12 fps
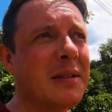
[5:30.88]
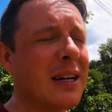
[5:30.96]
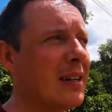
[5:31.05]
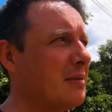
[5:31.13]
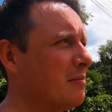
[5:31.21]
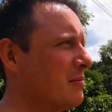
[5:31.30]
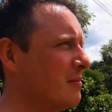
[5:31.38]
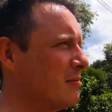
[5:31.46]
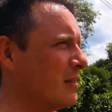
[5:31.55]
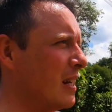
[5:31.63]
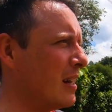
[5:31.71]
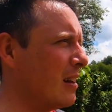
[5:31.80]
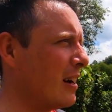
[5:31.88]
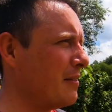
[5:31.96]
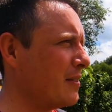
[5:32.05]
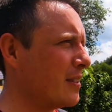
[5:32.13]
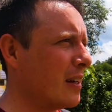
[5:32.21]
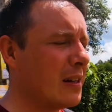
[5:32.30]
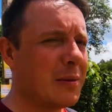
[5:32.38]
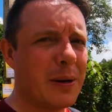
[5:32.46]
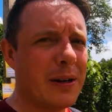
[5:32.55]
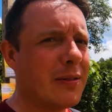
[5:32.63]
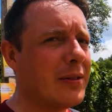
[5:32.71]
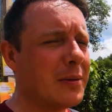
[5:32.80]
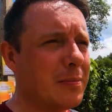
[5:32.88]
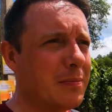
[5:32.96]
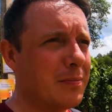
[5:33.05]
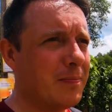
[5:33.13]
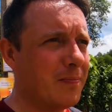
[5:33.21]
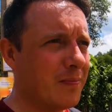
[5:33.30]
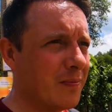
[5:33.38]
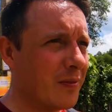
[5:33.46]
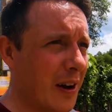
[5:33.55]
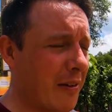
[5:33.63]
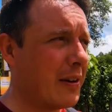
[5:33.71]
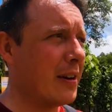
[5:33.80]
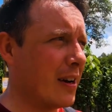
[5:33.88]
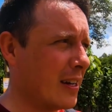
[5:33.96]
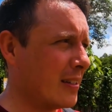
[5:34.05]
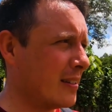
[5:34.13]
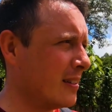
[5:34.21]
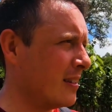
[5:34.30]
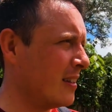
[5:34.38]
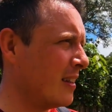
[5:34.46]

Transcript: that their lifestyle up here is very nice,